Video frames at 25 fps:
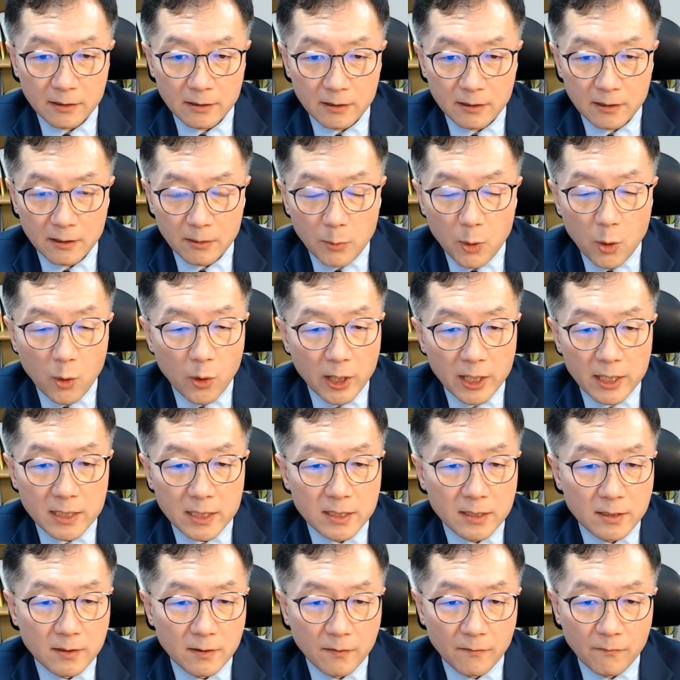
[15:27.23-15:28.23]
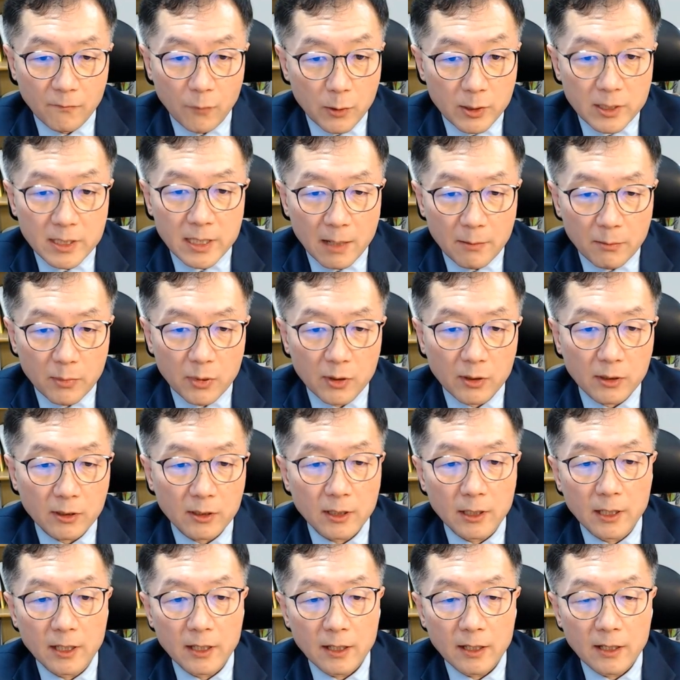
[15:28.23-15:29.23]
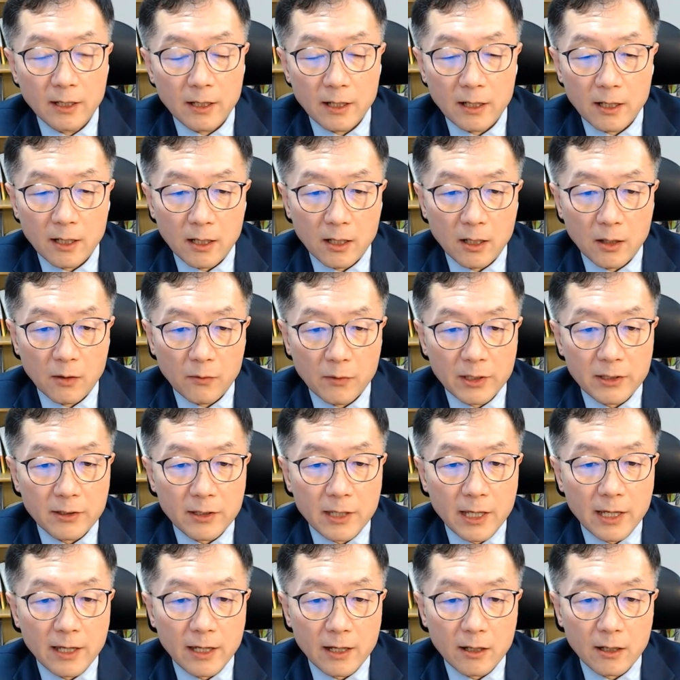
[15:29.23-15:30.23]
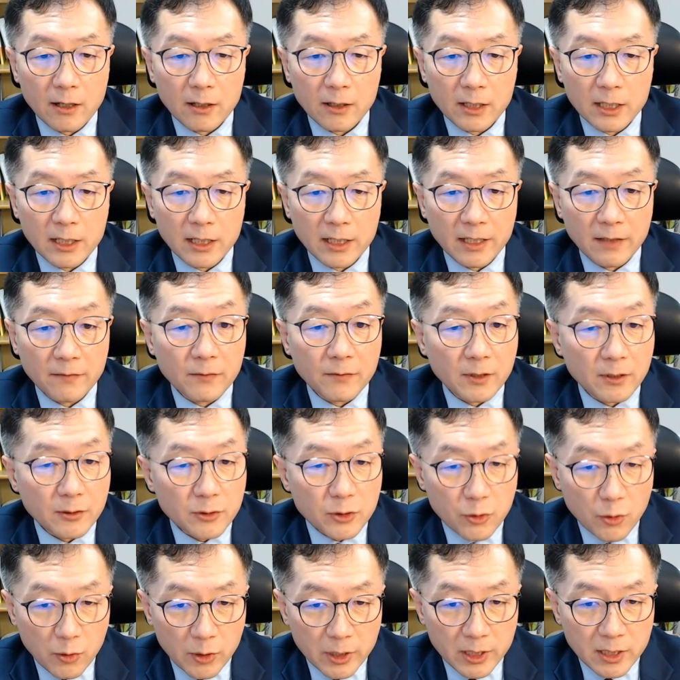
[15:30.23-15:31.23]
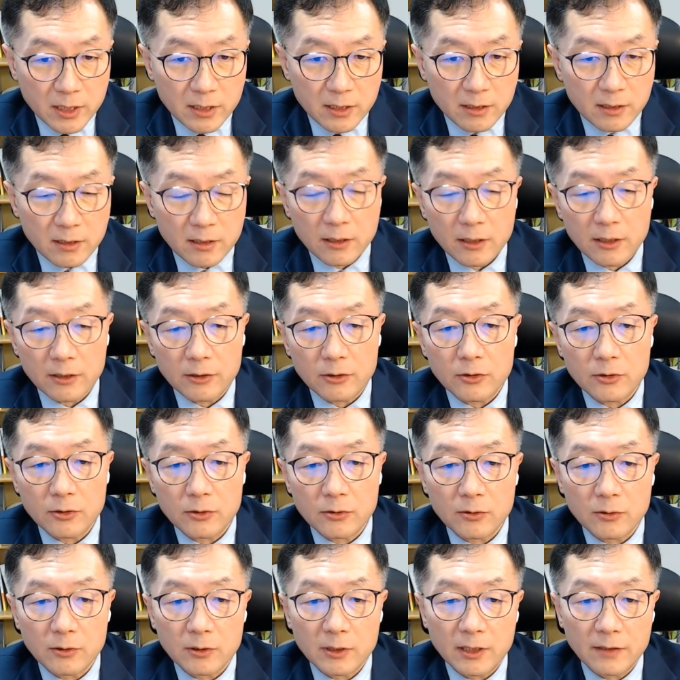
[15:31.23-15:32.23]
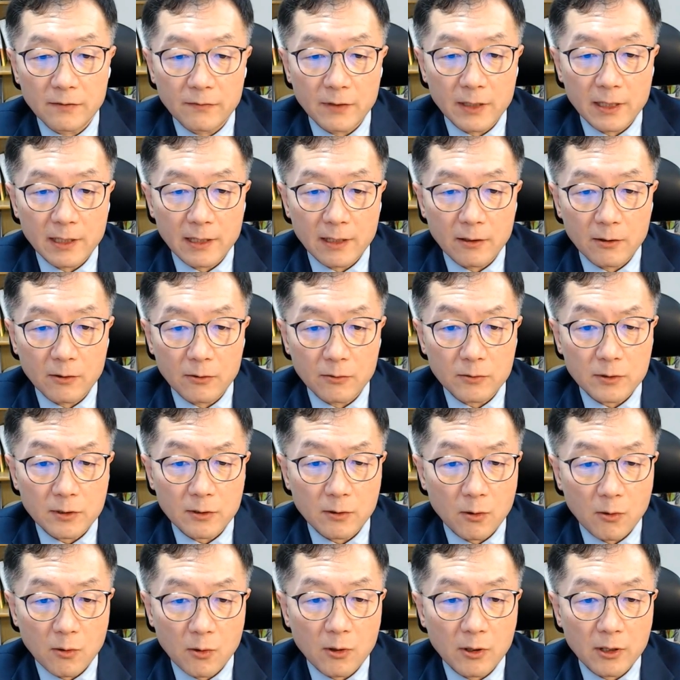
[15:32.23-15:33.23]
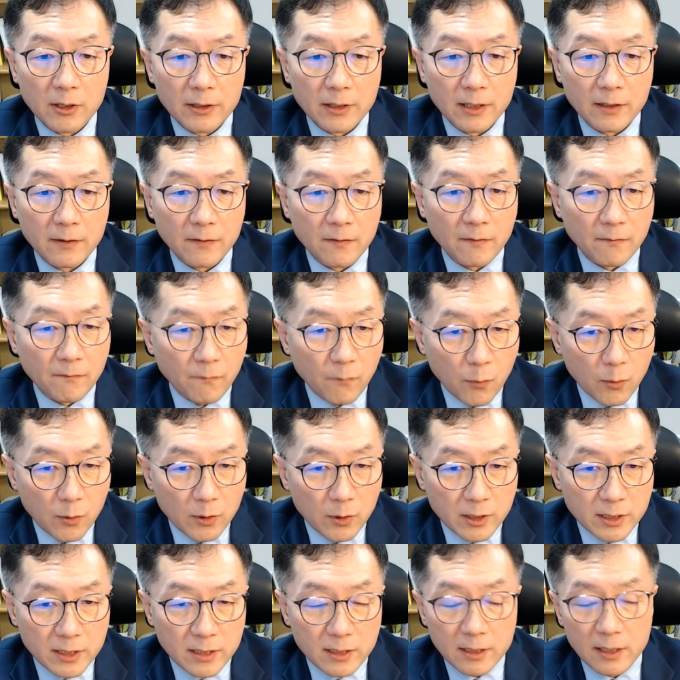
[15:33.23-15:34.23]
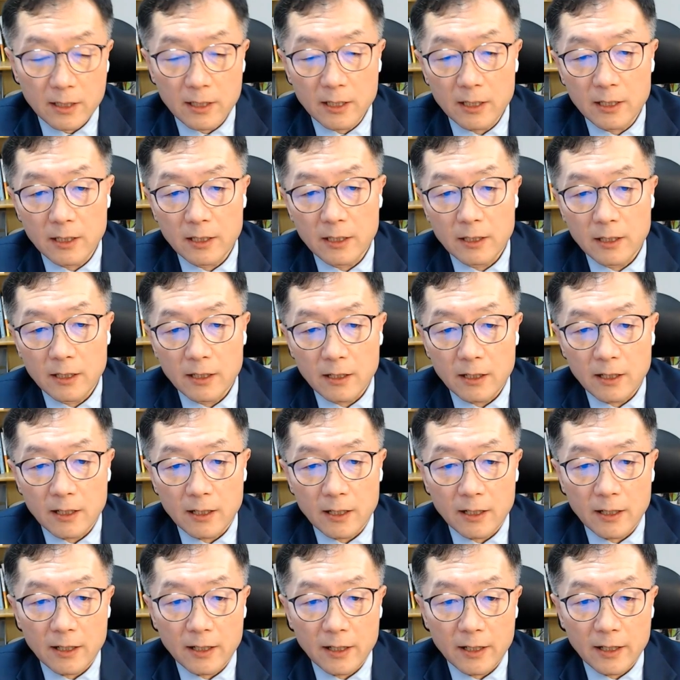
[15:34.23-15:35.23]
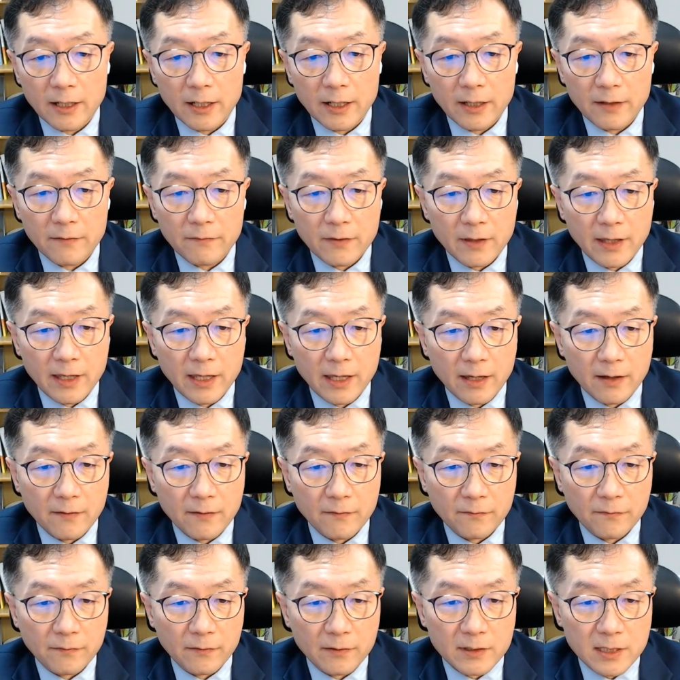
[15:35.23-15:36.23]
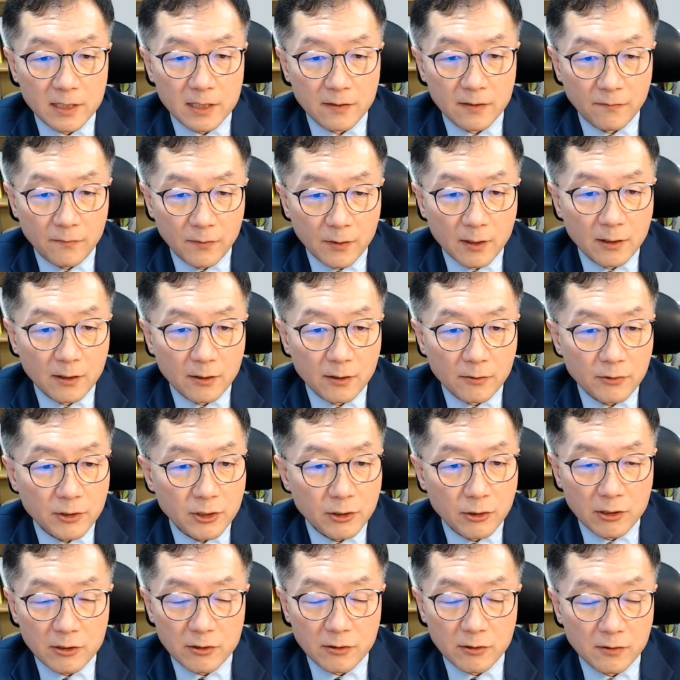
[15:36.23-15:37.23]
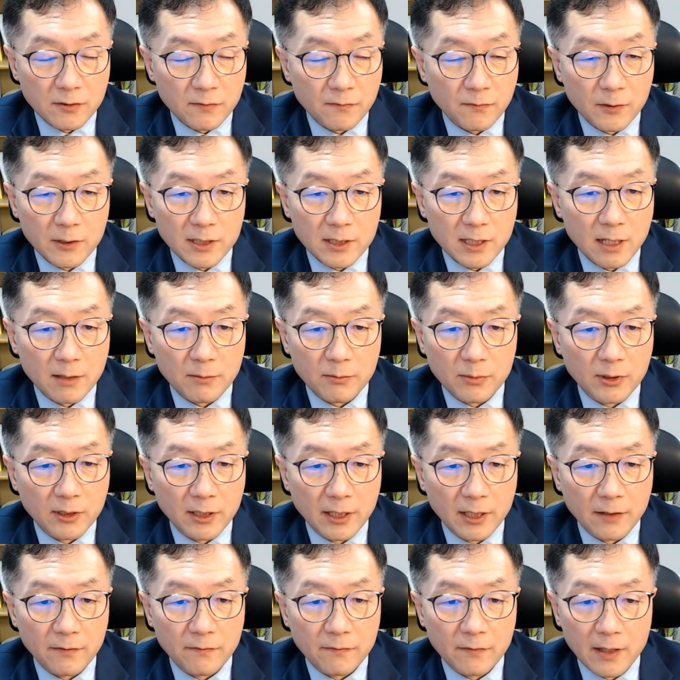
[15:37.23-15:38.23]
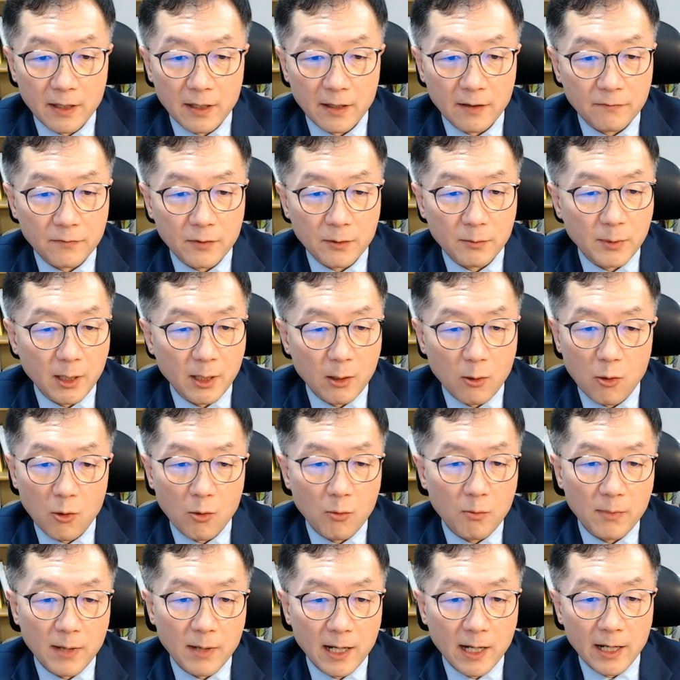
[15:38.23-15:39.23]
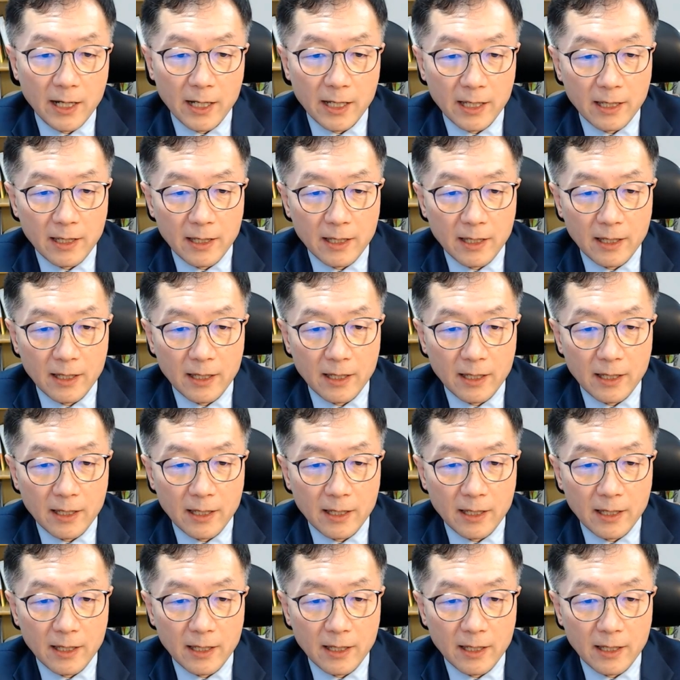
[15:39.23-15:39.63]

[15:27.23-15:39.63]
the points. For example, uh, whether they are given a choice to live in those or they, are forced. if they have severe restrictions, for example, if they have to be home by